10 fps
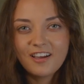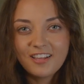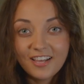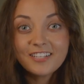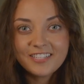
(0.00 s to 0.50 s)

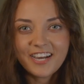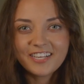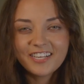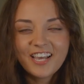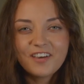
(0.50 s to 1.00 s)
Yes,
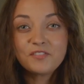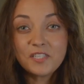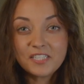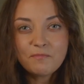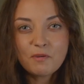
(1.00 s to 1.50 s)
in the
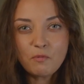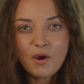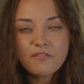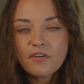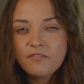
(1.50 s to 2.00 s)
B-Wave
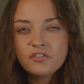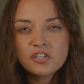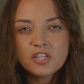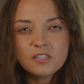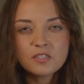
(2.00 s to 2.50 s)
system,
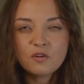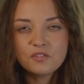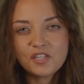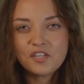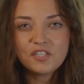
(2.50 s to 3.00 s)
everything
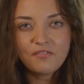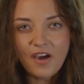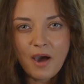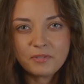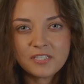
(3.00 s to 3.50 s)
is done in
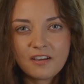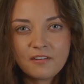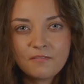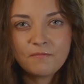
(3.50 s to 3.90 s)
the app.